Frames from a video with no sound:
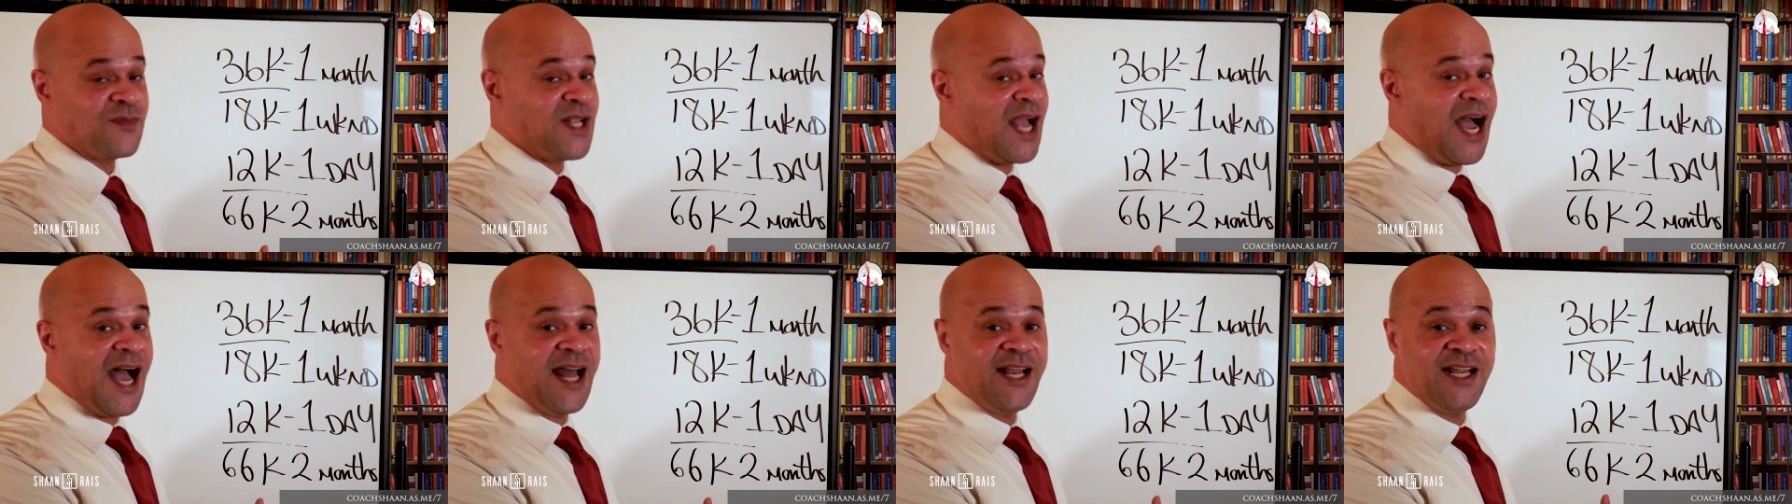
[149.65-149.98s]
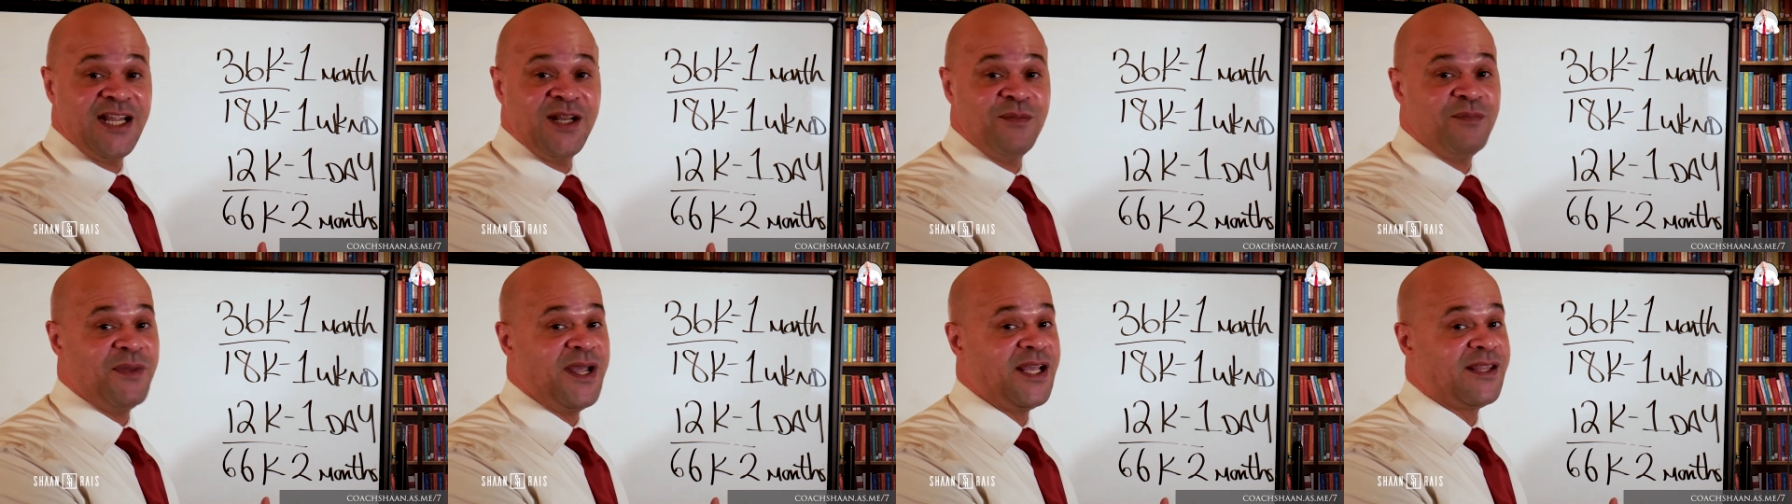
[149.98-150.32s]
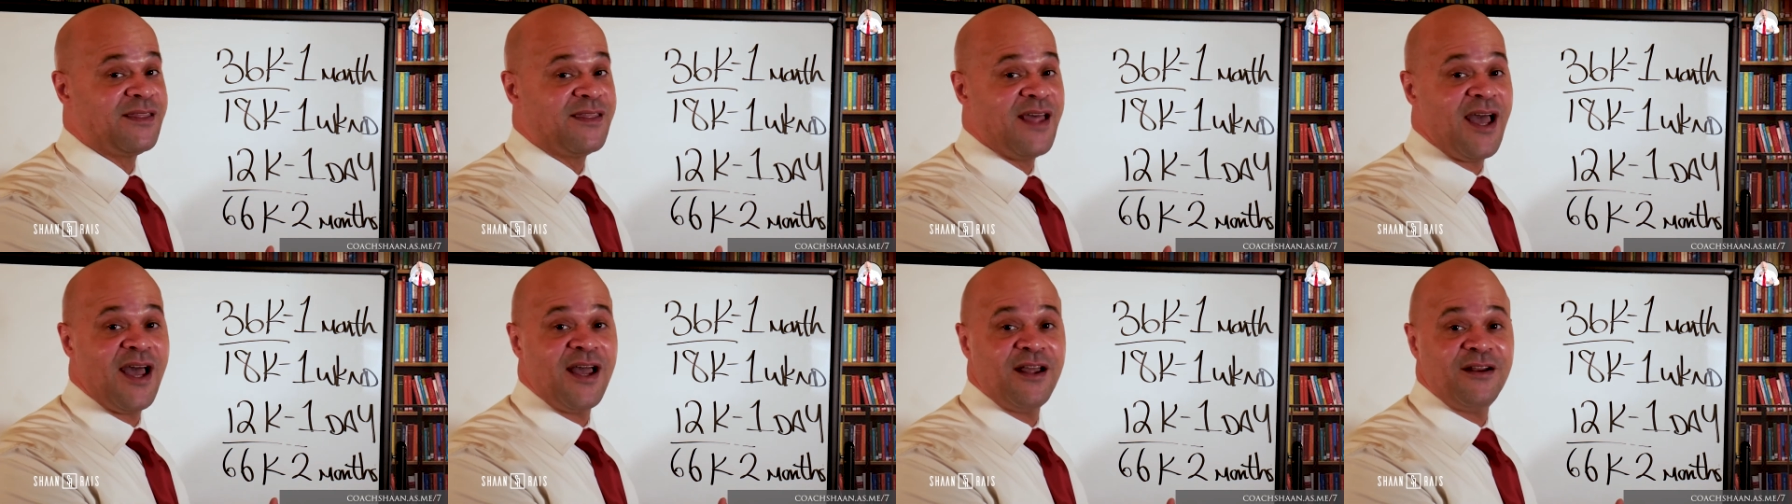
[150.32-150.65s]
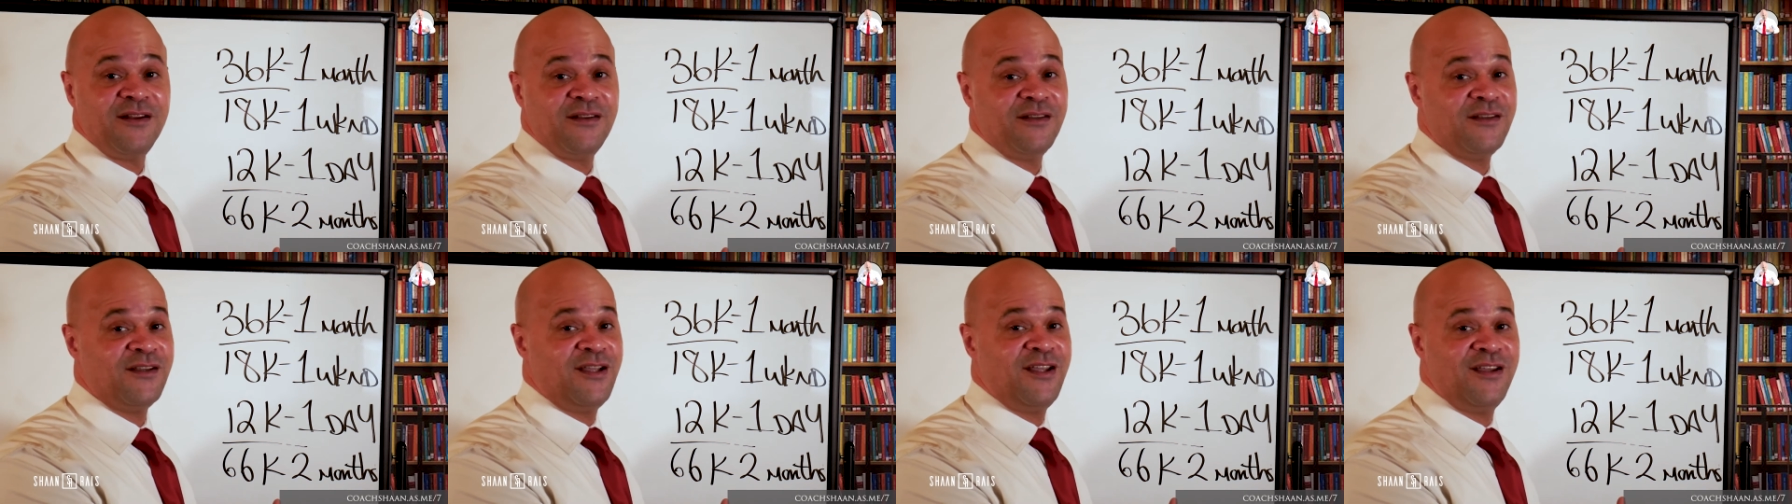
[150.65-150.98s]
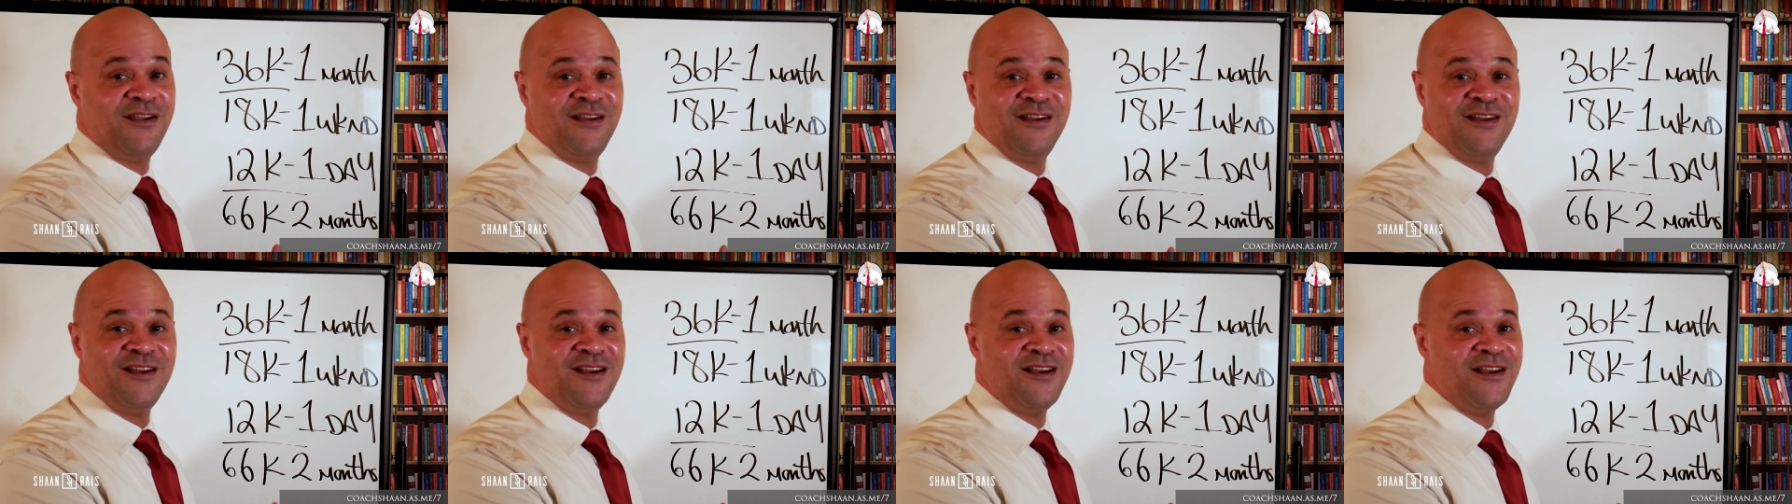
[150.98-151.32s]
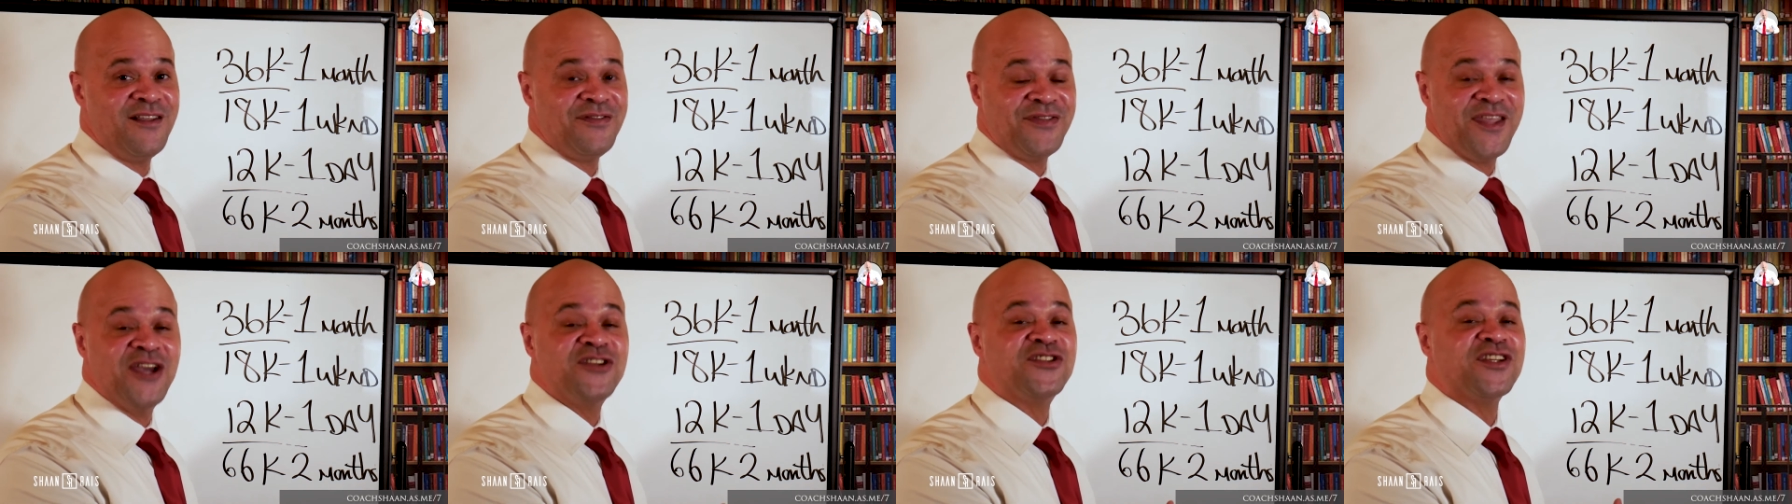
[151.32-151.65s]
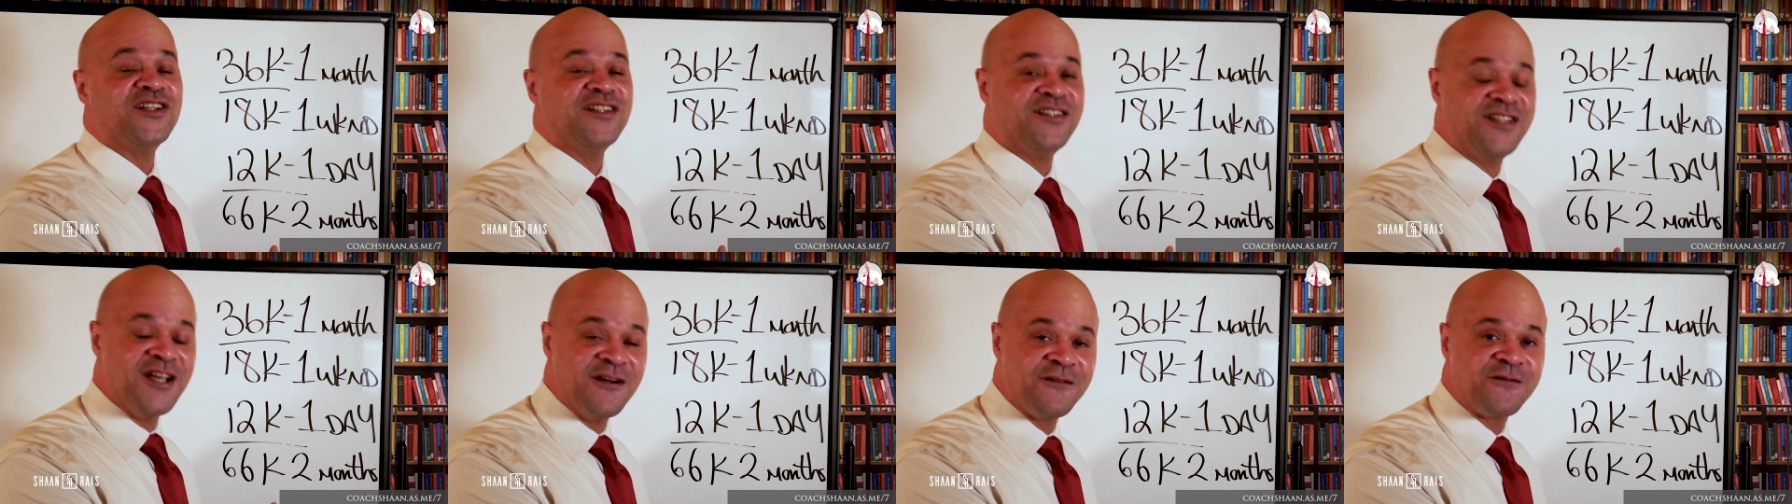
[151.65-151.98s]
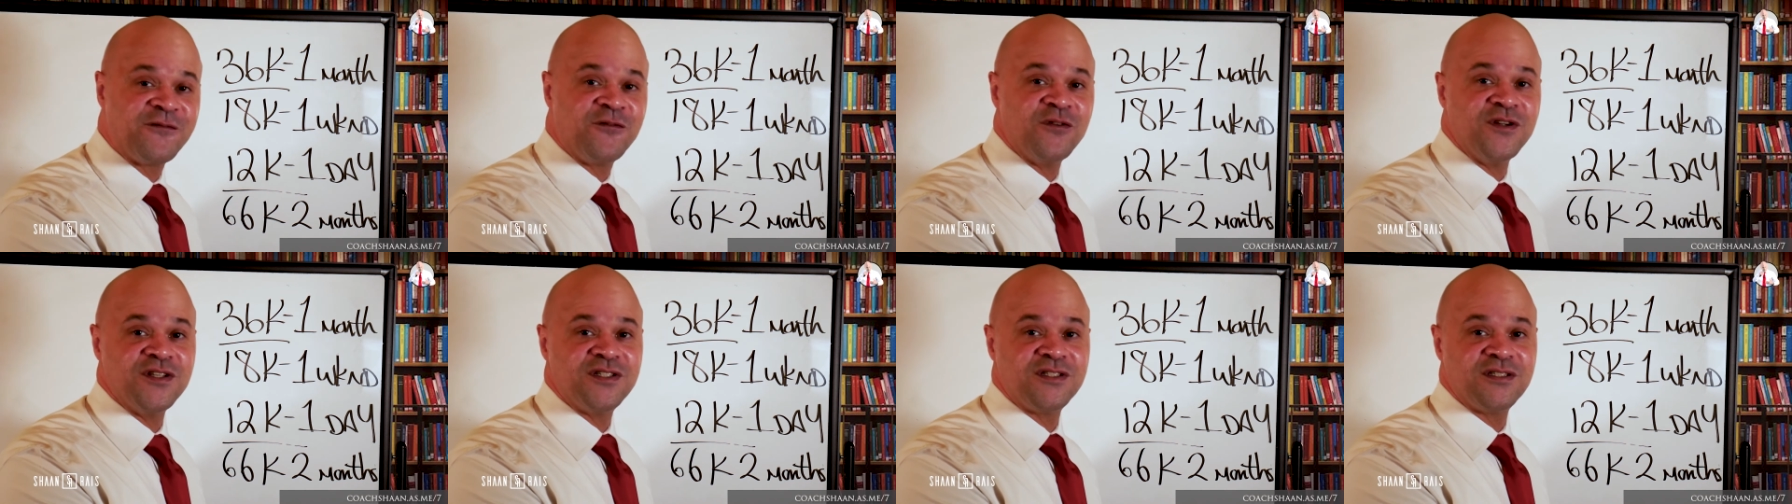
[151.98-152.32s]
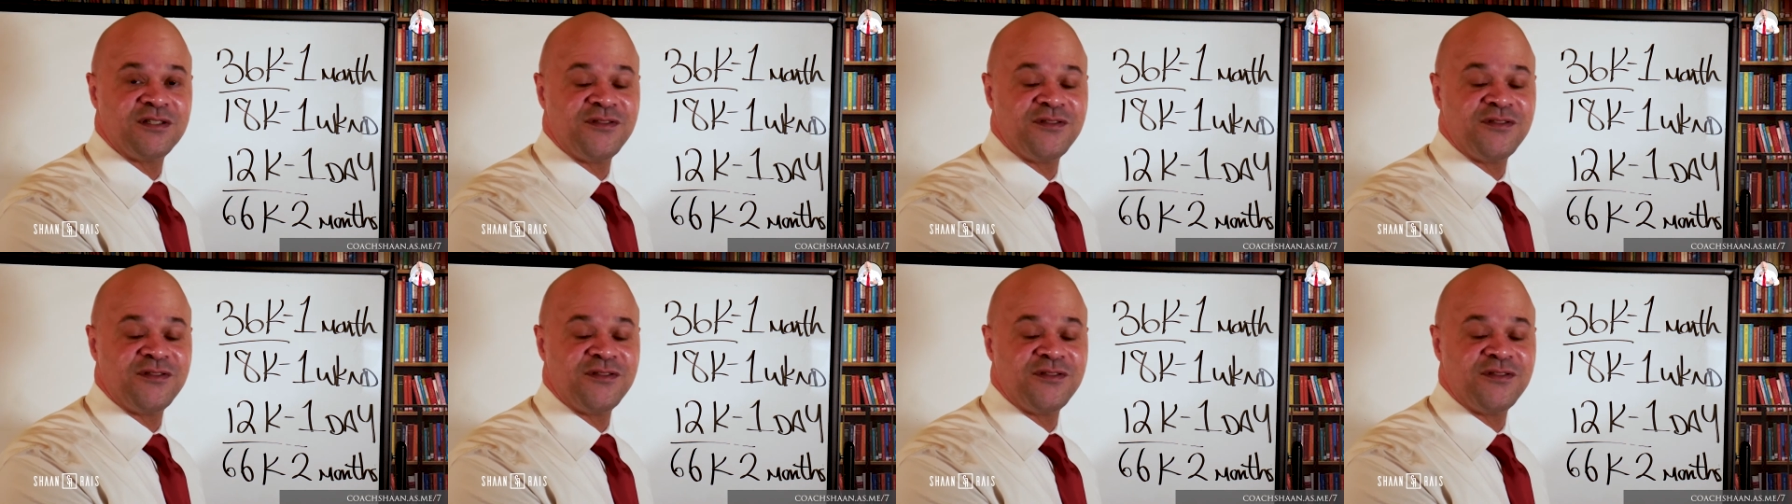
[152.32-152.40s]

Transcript: I didn't make that. There's a difference.